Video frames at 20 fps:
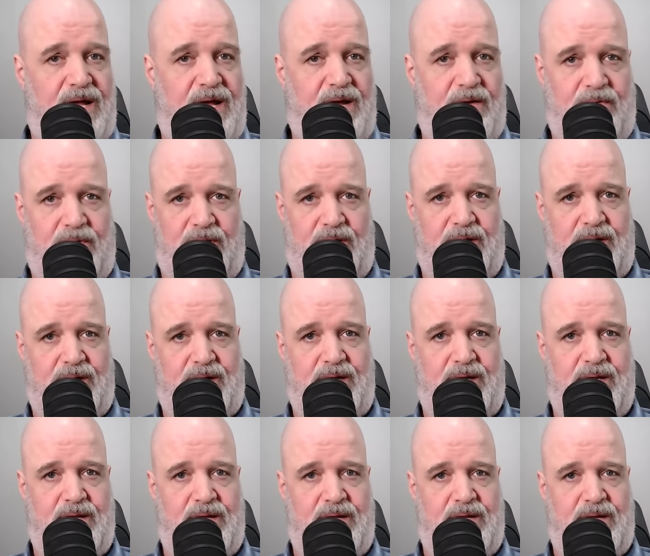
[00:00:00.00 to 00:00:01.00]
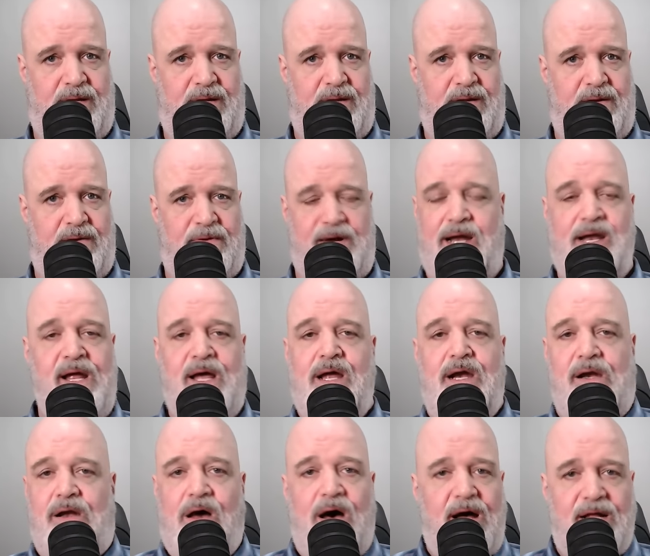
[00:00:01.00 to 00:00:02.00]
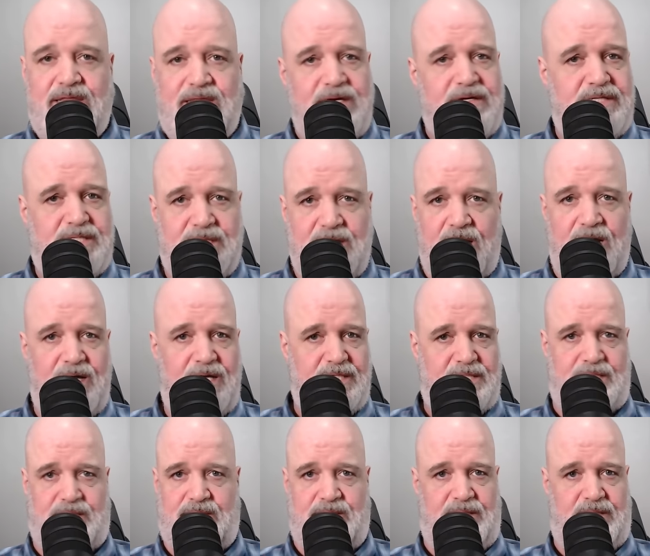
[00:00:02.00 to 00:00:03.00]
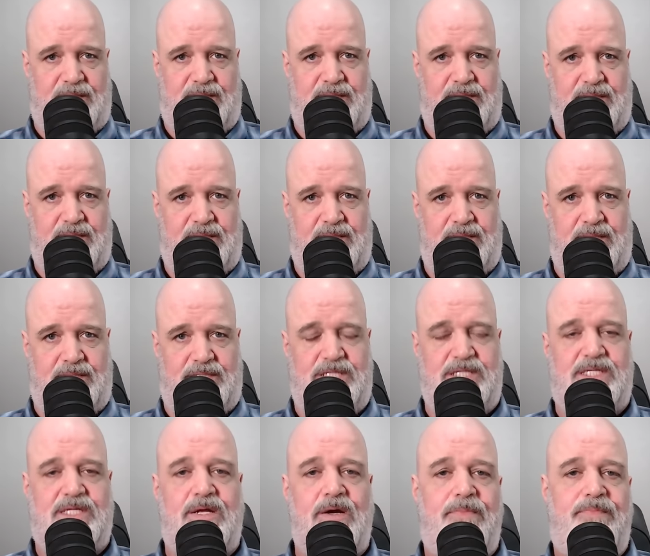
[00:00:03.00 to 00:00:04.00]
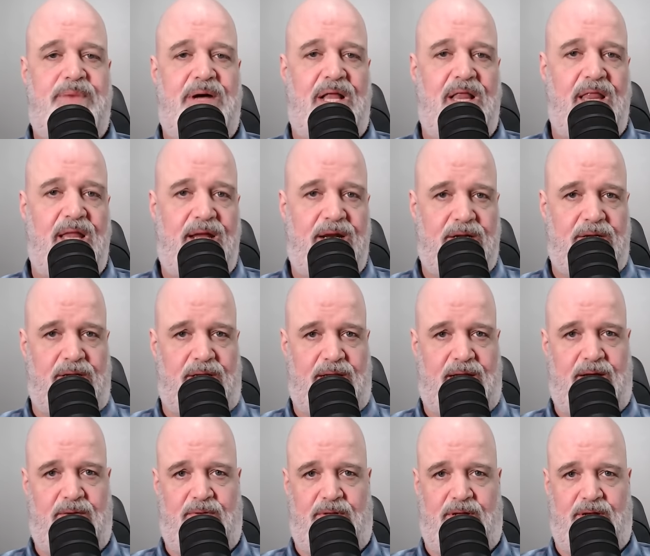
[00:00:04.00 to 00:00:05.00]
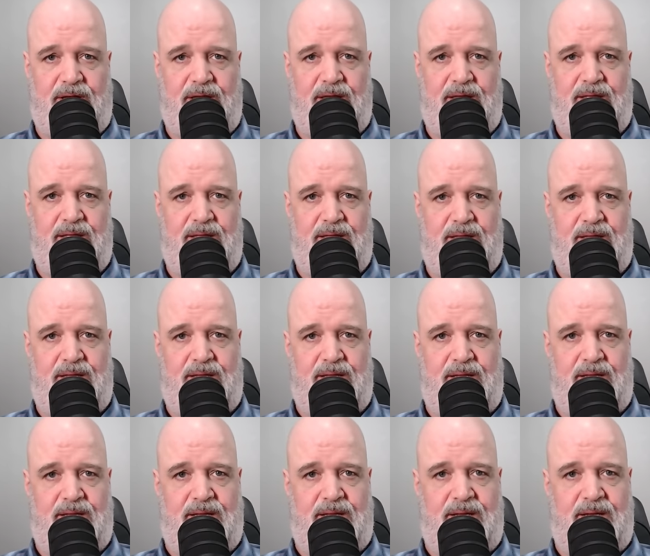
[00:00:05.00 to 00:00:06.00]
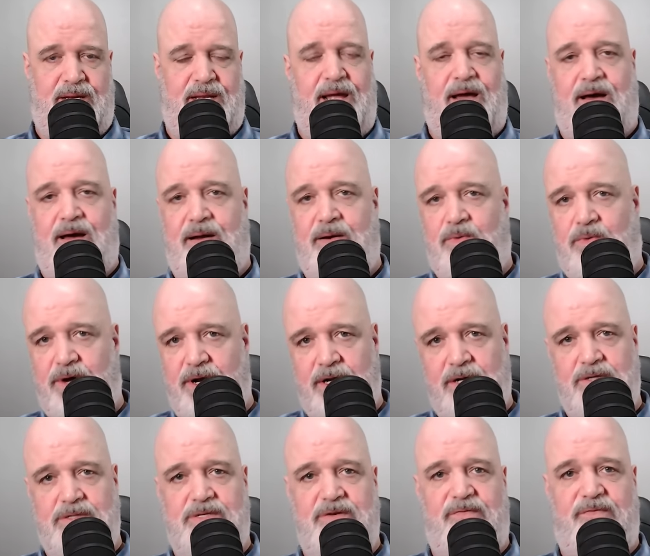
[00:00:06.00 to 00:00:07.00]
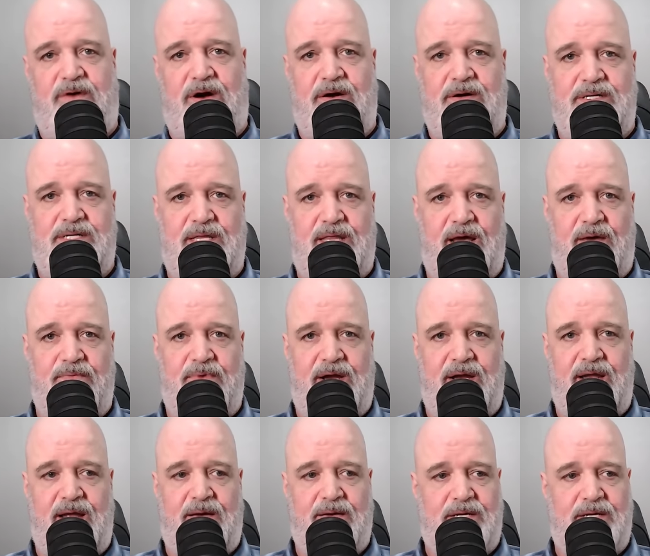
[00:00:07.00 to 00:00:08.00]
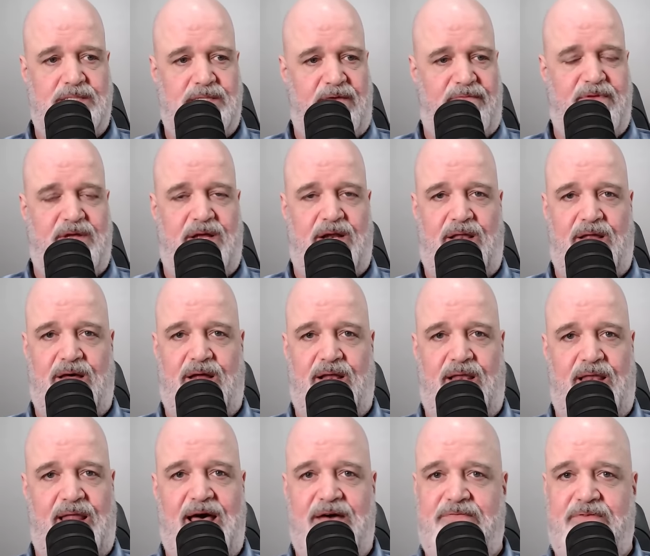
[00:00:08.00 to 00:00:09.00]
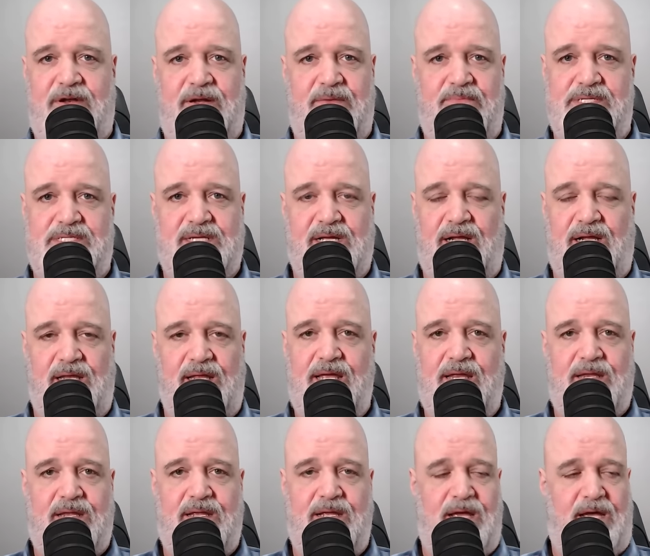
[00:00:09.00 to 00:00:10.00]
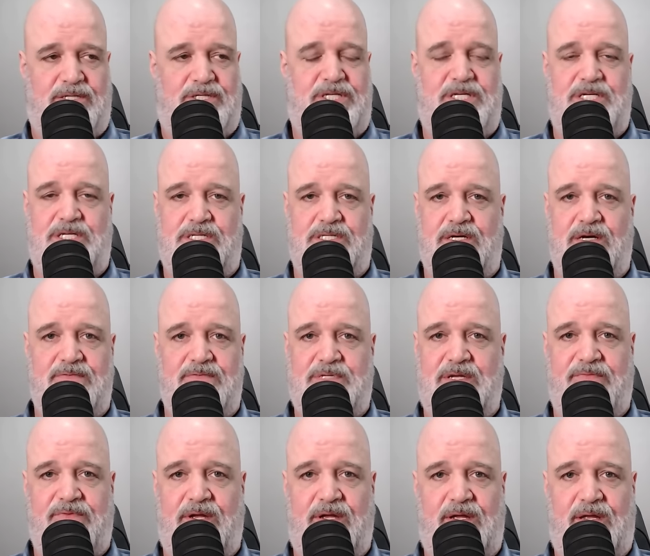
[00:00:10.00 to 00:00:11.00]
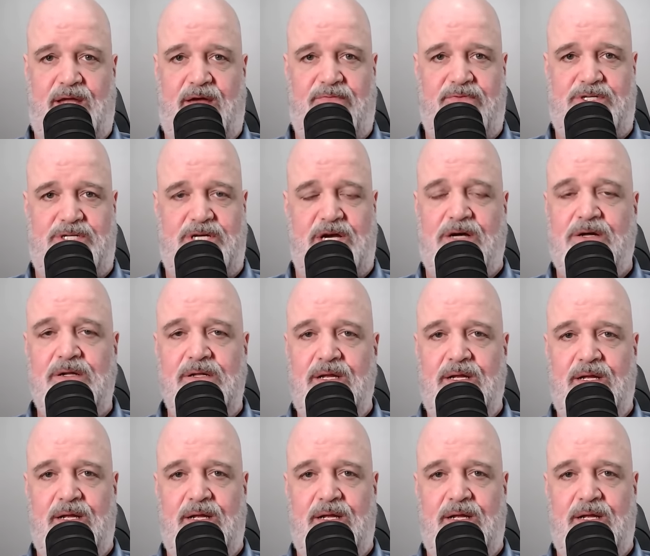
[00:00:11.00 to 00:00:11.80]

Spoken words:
outlook, right? Not their science, just their political outlook. Now, I don't want to go too far into that right now, because I've done a lot of laughing at Ms. Khalid, as she deserves every chuckle.